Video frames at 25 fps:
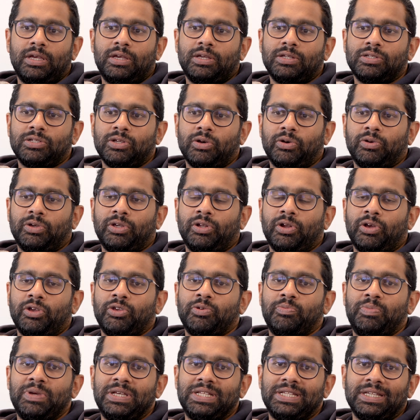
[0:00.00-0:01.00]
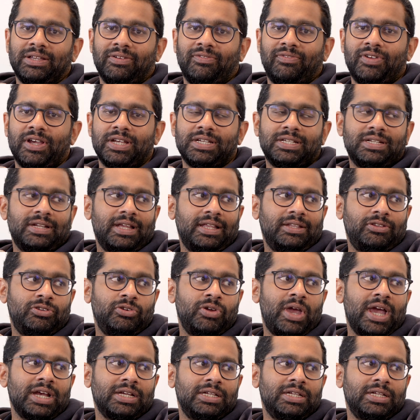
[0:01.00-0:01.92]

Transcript: So, you know, you're beating inflation and you're